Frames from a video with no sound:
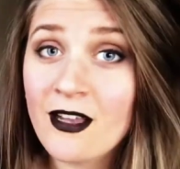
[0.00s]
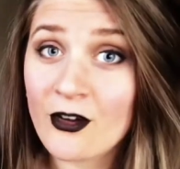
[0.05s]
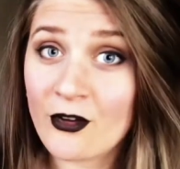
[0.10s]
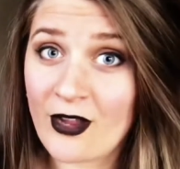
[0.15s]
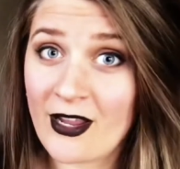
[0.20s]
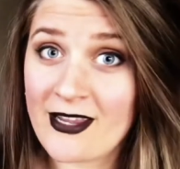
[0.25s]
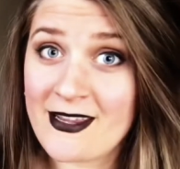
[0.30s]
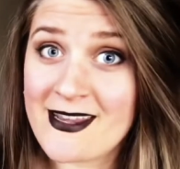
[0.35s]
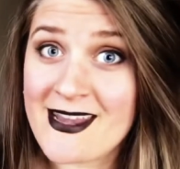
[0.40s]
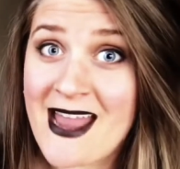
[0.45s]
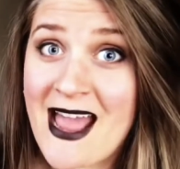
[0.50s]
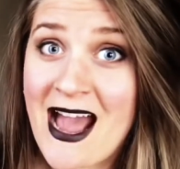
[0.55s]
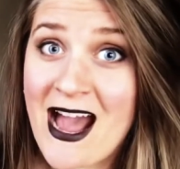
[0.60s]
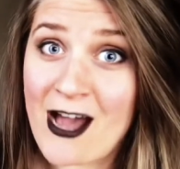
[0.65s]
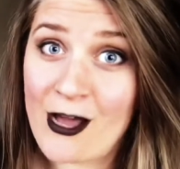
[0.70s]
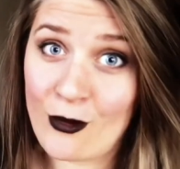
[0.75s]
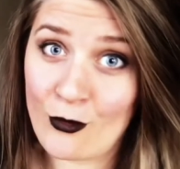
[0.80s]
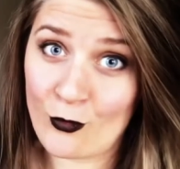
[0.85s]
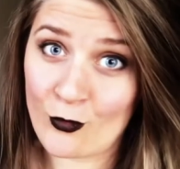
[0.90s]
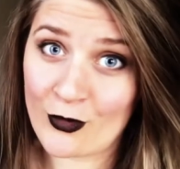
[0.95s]
Okay,
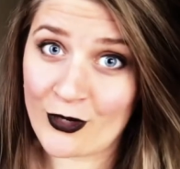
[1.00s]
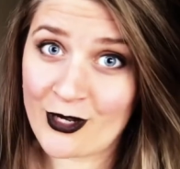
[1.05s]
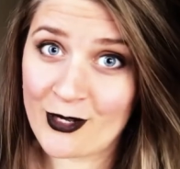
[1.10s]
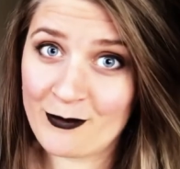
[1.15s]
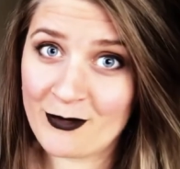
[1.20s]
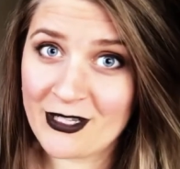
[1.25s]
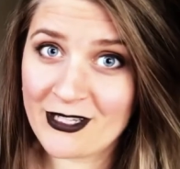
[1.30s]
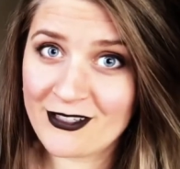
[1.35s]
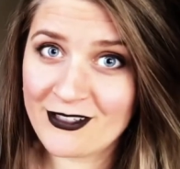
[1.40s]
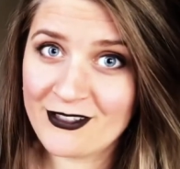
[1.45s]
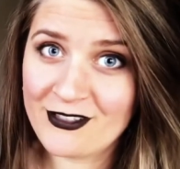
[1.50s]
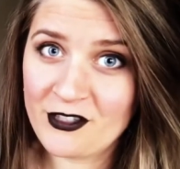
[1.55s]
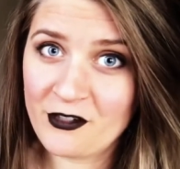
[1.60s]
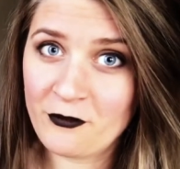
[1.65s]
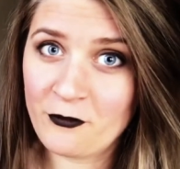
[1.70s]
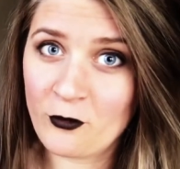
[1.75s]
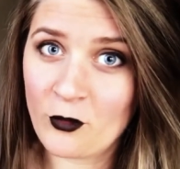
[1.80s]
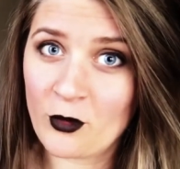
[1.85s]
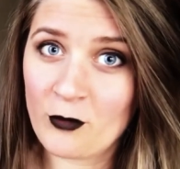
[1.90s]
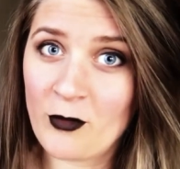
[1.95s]
now we're coming to
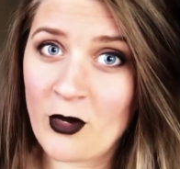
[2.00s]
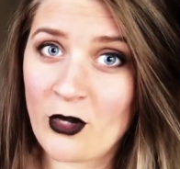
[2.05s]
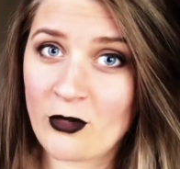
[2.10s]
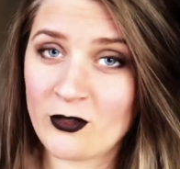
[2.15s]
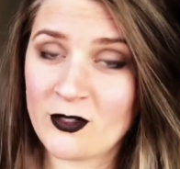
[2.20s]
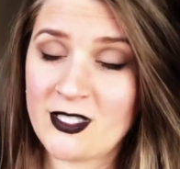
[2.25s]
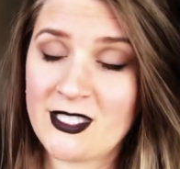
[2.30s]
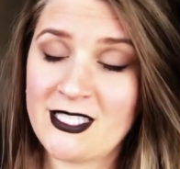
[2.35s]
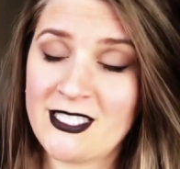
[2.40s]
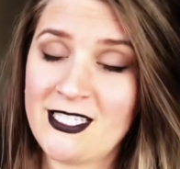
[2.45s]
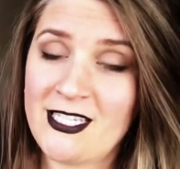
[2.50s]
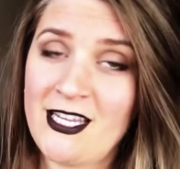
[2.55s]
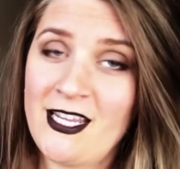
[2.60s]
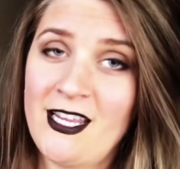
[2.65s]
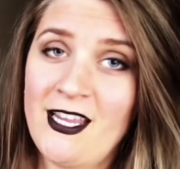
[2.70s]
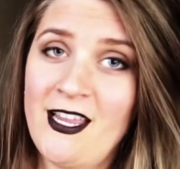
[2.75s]
foremost.